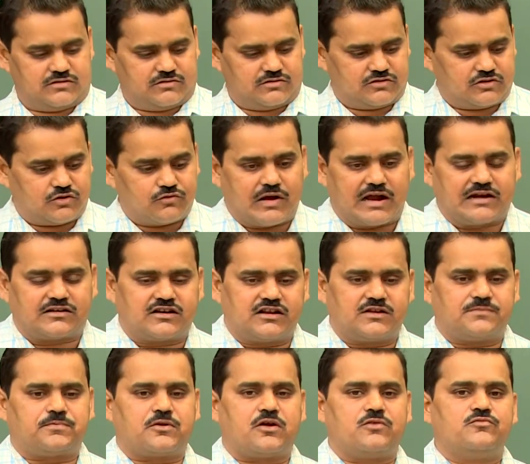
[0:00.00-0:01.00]
the
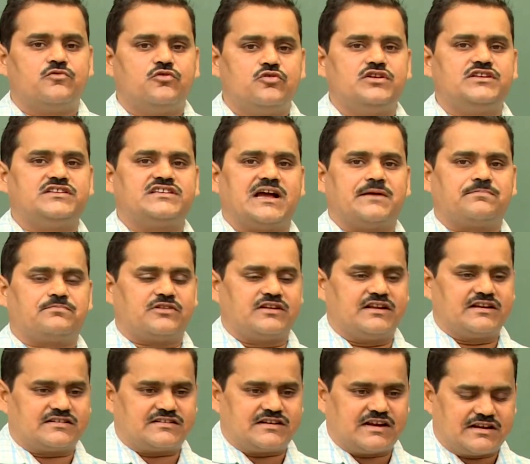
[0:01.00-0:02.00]
water from which after
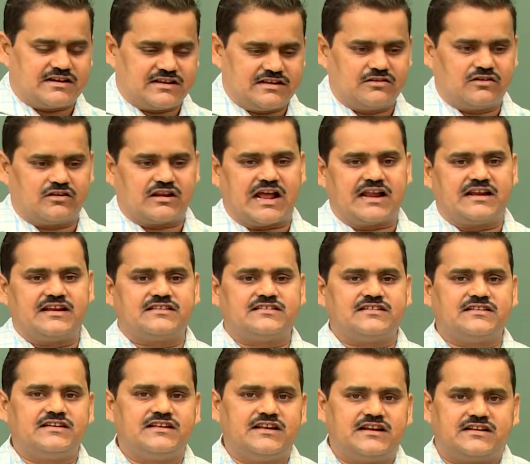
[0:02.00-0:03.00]
extracting or
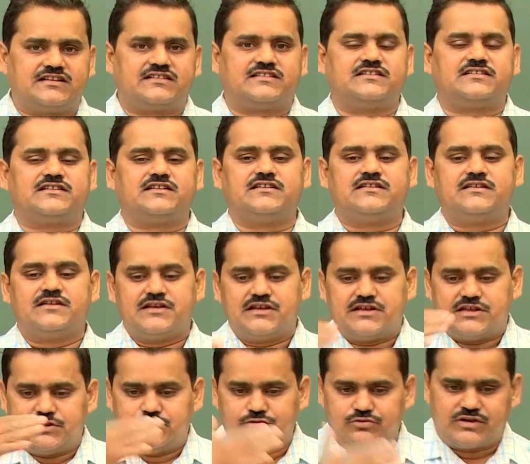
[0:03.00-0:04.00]
harnessing electricity,
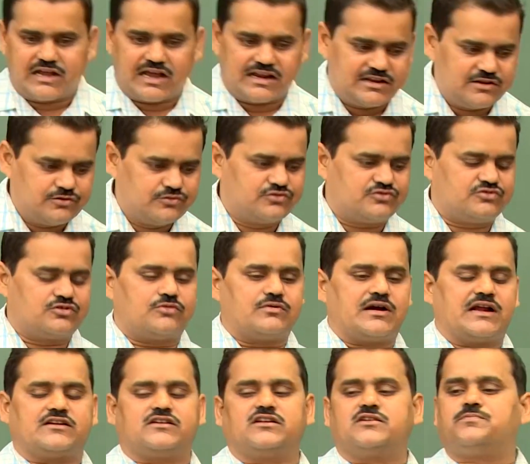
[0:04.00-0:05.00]
you can use the
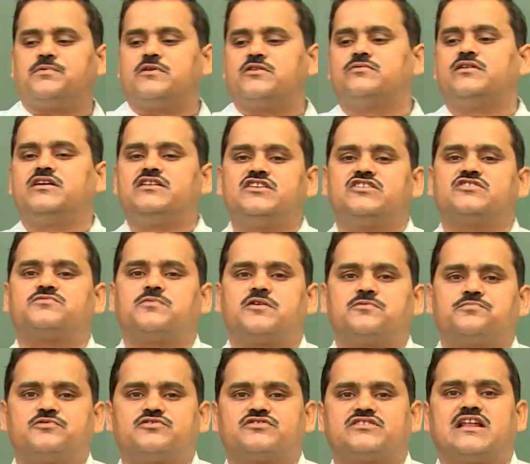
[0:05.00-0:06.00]
water for various
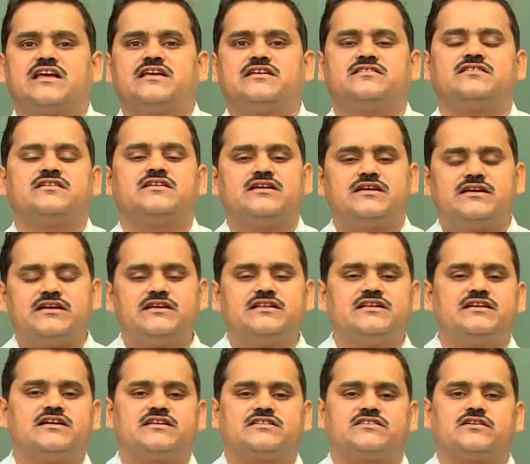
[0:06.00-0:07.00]
purposes like
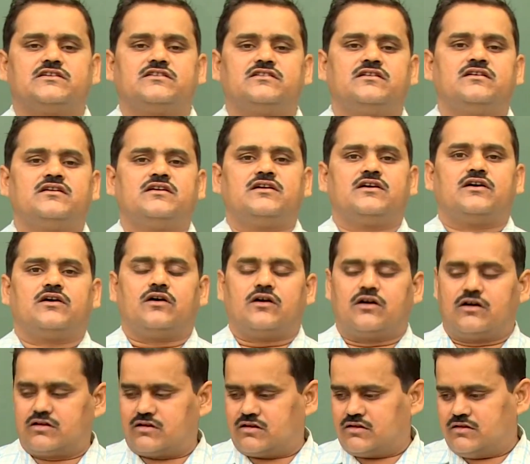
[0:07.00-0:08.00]
irrigation
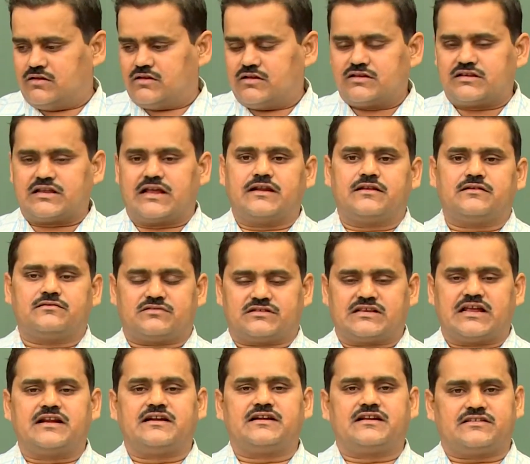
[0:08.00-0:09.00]
or
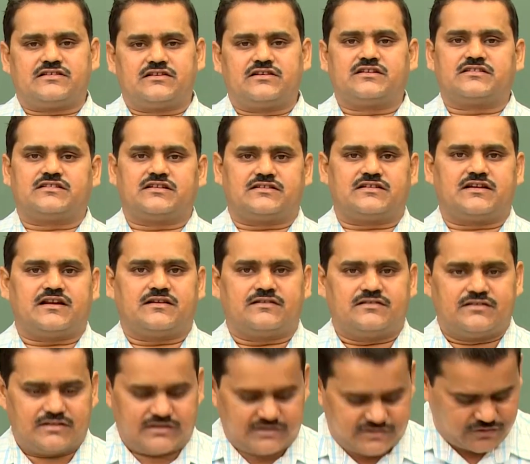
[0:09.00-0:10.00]
sanitation, etc.
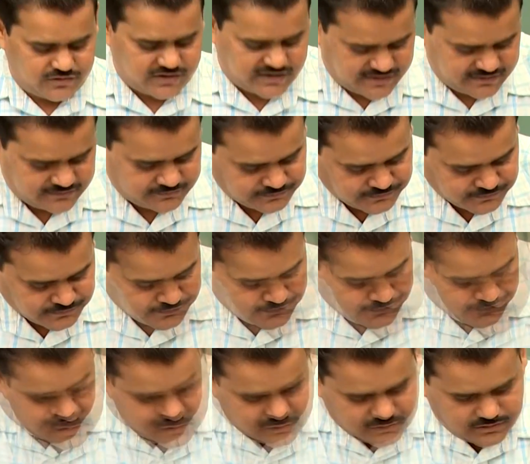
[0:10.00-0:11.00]
It's okay?
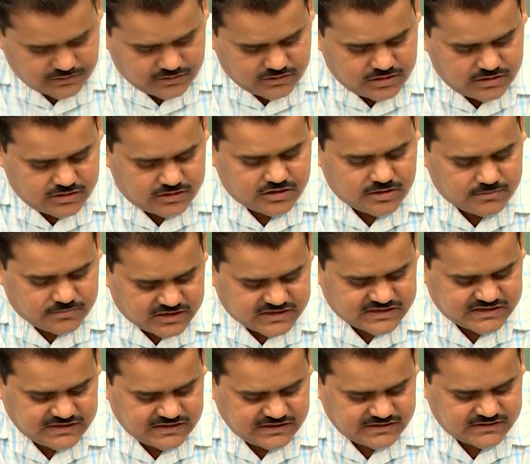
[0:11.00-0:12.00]
Number
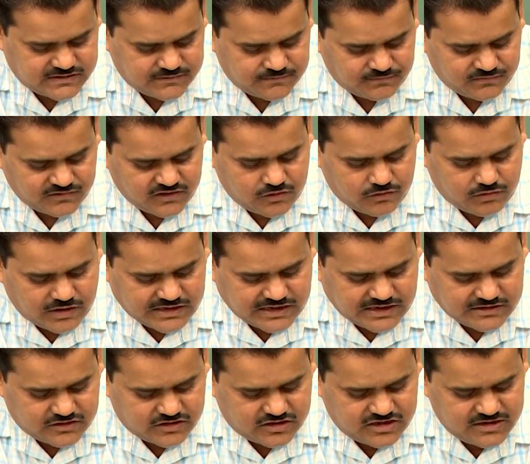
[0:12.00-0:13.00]
6, what
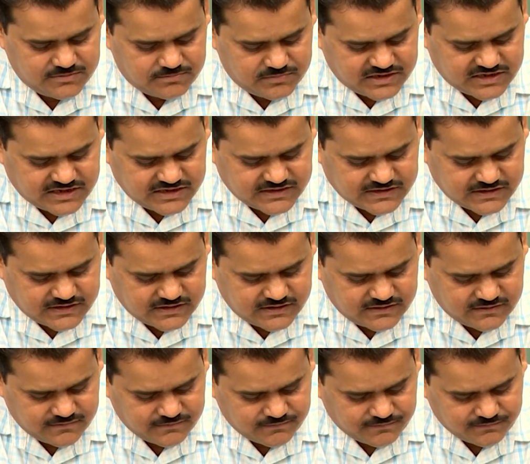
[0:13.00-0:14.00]
are the limitations